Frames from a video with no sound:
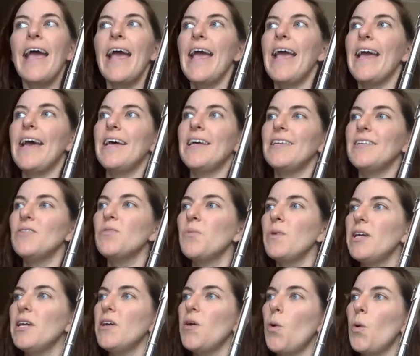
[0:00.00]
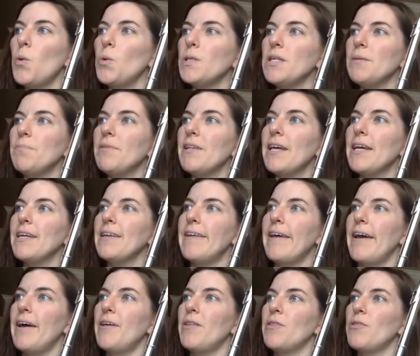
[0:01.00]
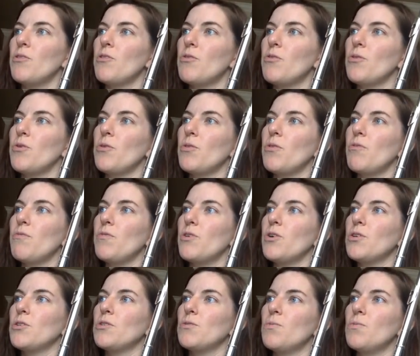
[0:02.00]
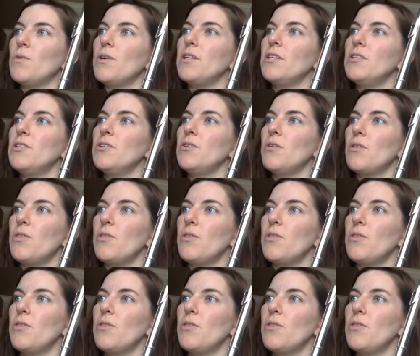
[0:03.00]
And we only played down through the first 1, 2,